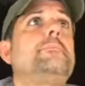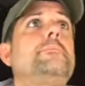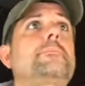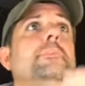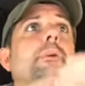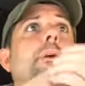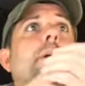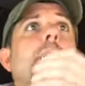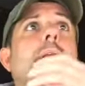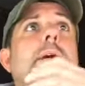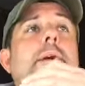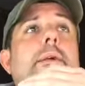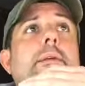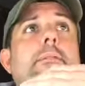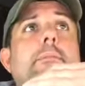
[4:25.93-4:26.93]

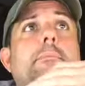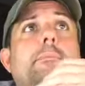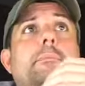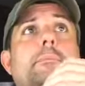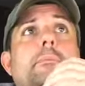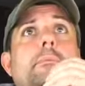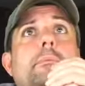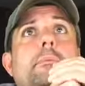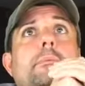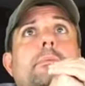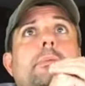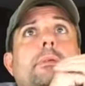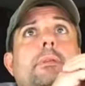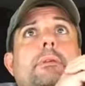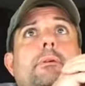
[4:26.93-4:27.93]
behind,
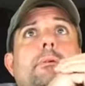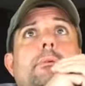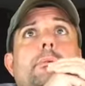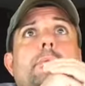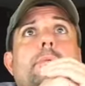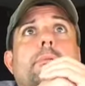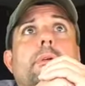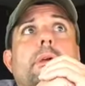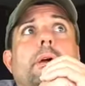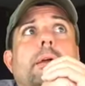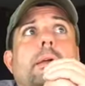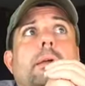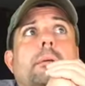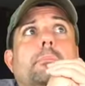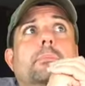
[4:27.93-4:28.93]
you know, the I
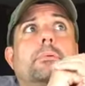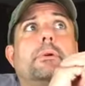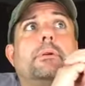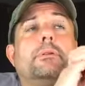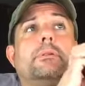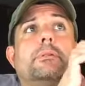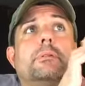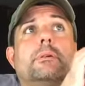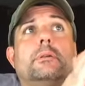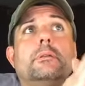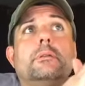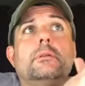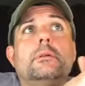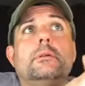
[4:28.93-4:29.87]
Am bracelet,